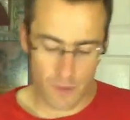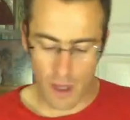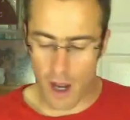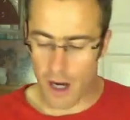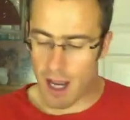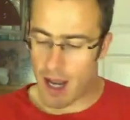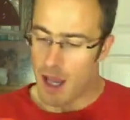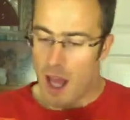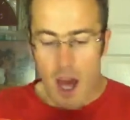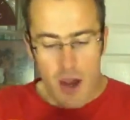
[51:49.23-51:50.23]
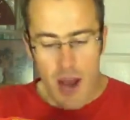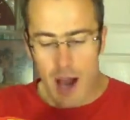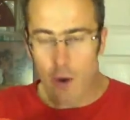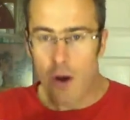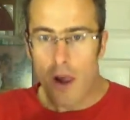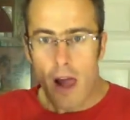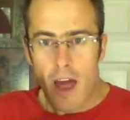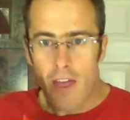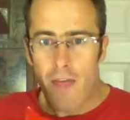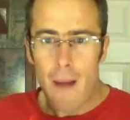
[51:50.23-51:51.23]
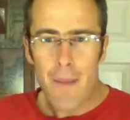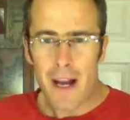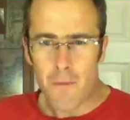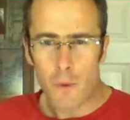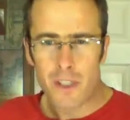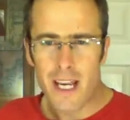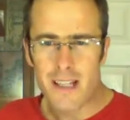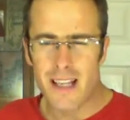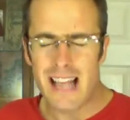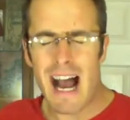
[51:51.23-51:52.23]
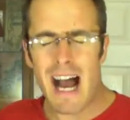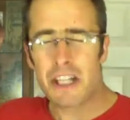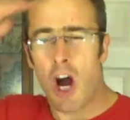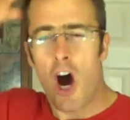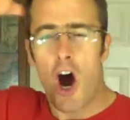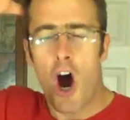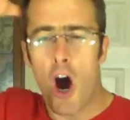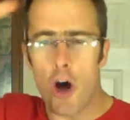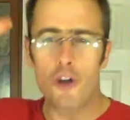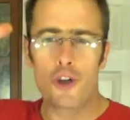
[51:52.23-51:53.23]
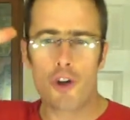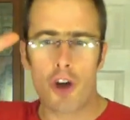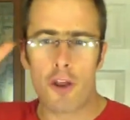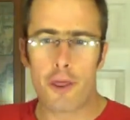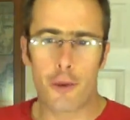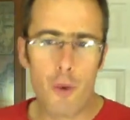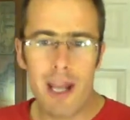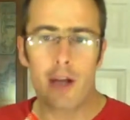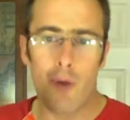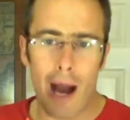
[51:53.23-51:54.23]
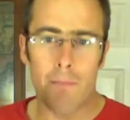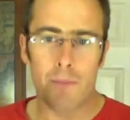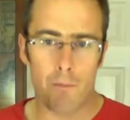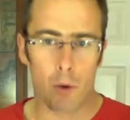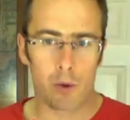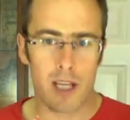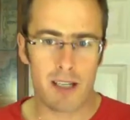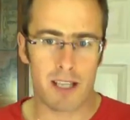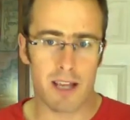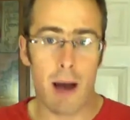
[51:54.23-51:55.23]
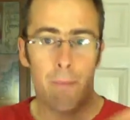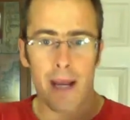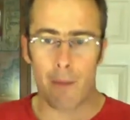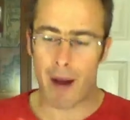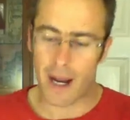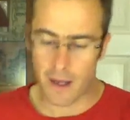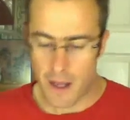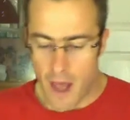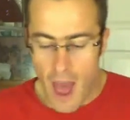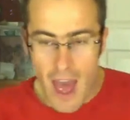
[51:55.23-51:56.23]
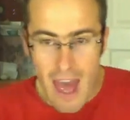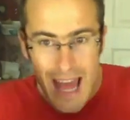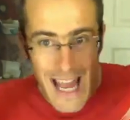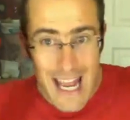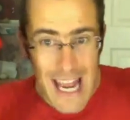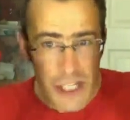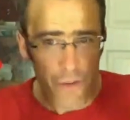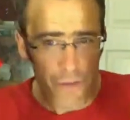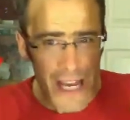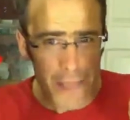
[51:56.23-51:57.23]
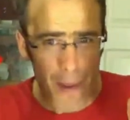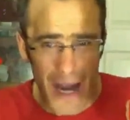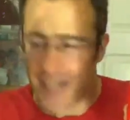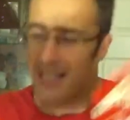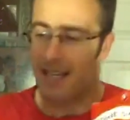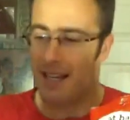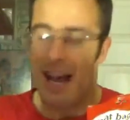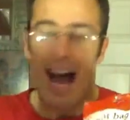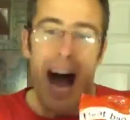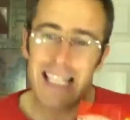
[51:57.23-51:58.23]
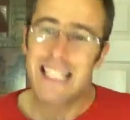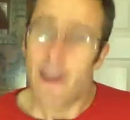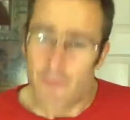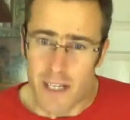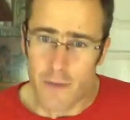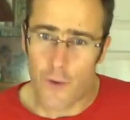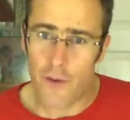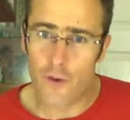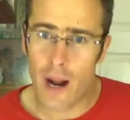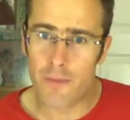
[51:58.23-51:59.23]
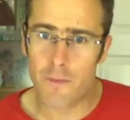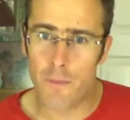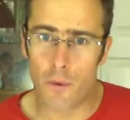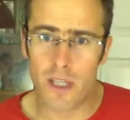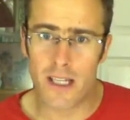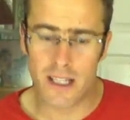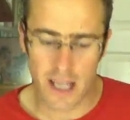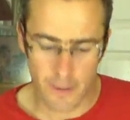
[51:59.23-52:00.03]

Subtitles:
Okay, now that bag of Maltesers had 103 grams of Maltesers in that bigger bag. Each of these bags has 75 grams of Maltesers in.